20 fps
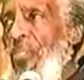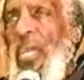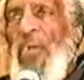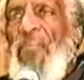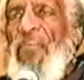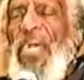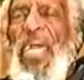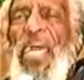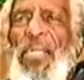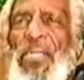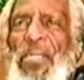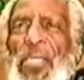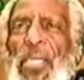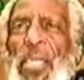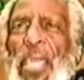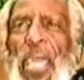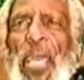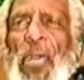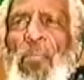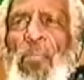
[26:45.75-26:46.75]
never had
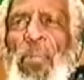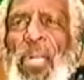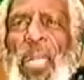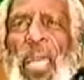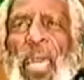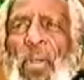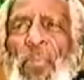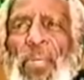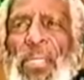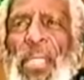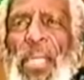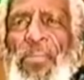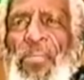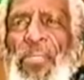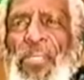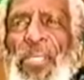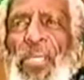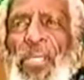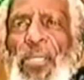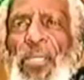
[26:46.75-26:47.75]
the gam glamour
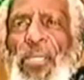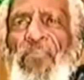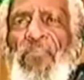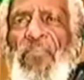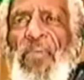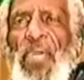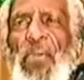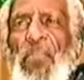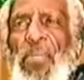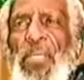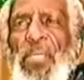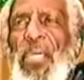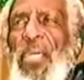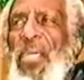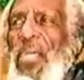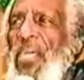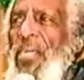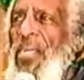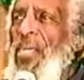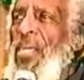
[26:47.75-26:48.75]
that the Kennedy family
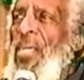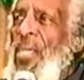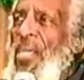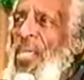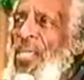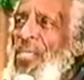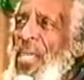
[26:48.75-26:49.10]
had,